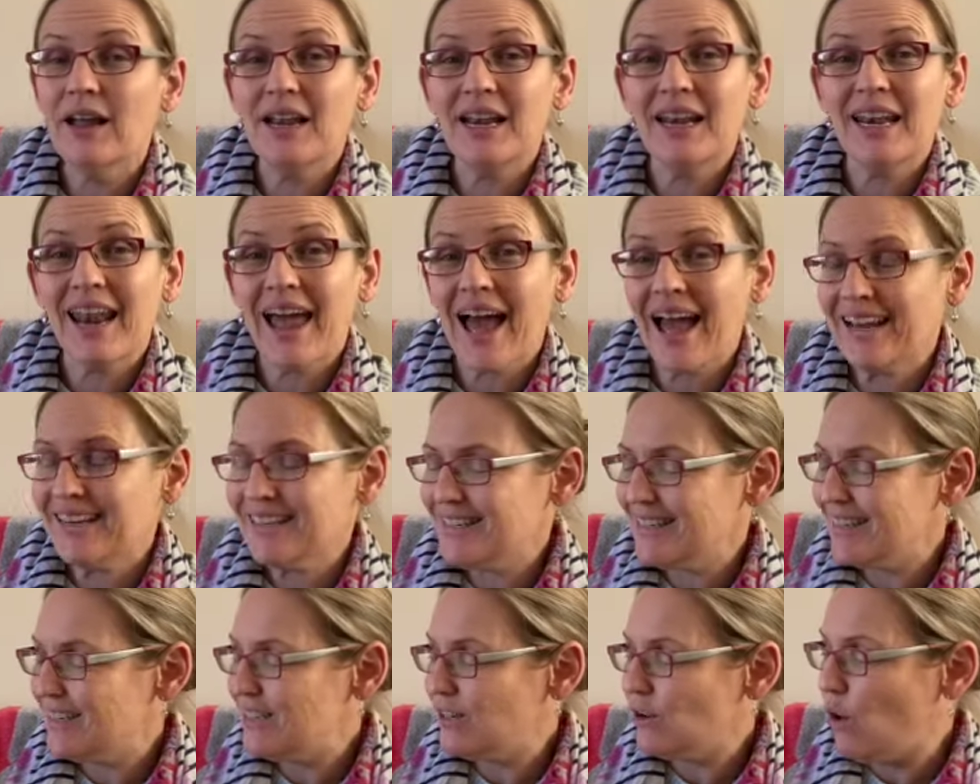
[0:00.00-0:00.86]

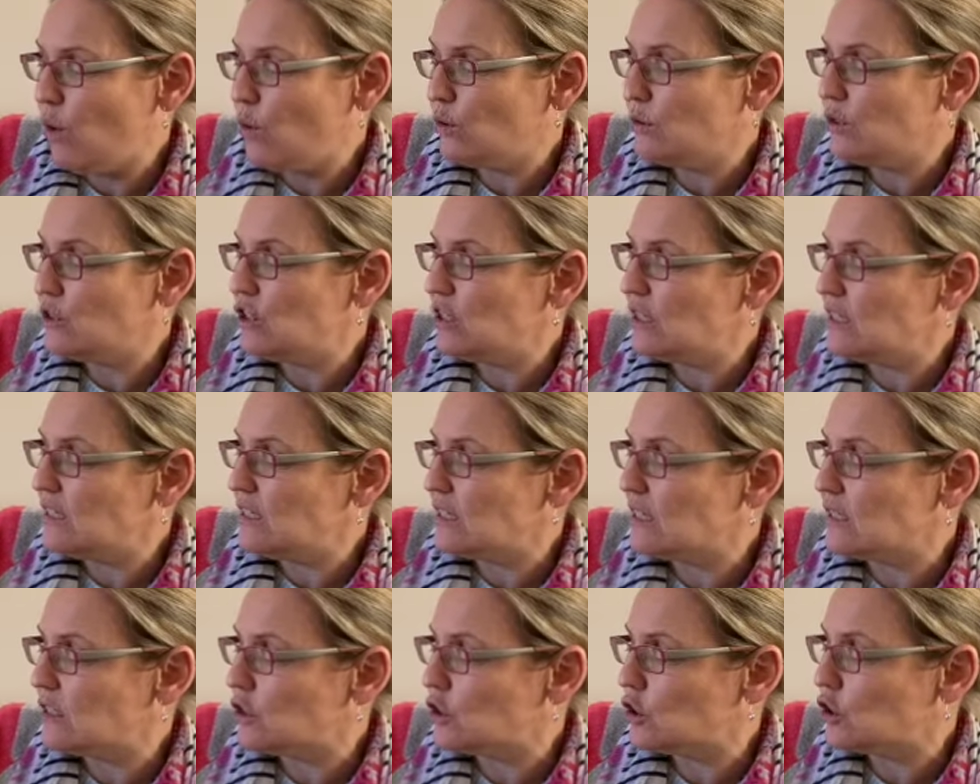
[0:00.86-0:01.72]
landed on
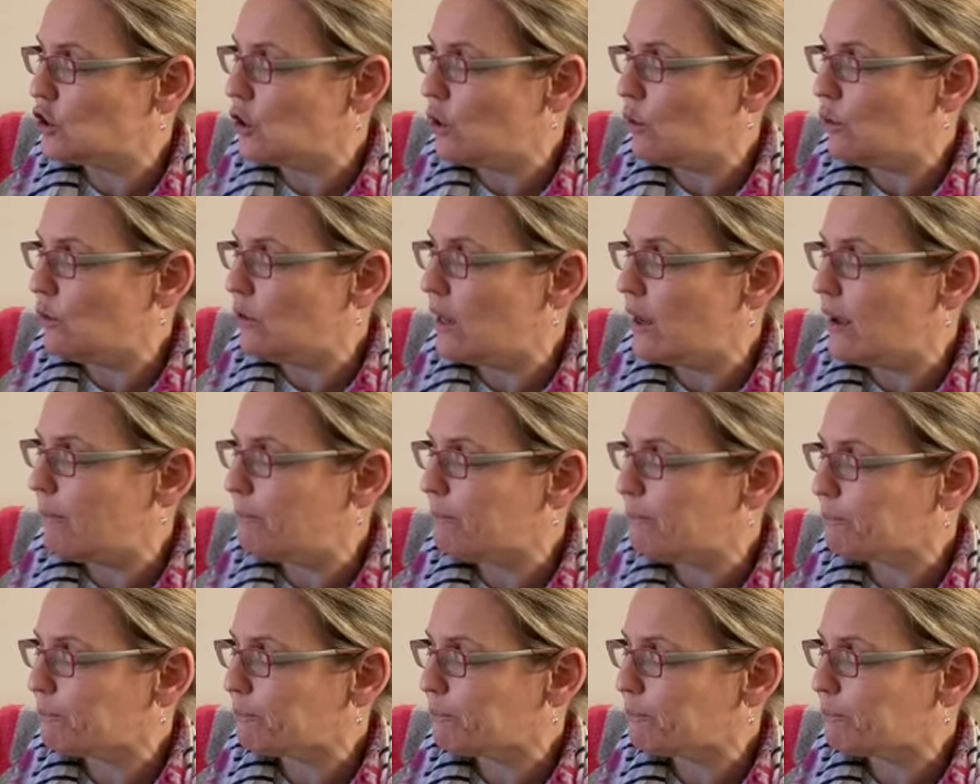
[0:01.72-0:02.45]
Jesus' shoulder.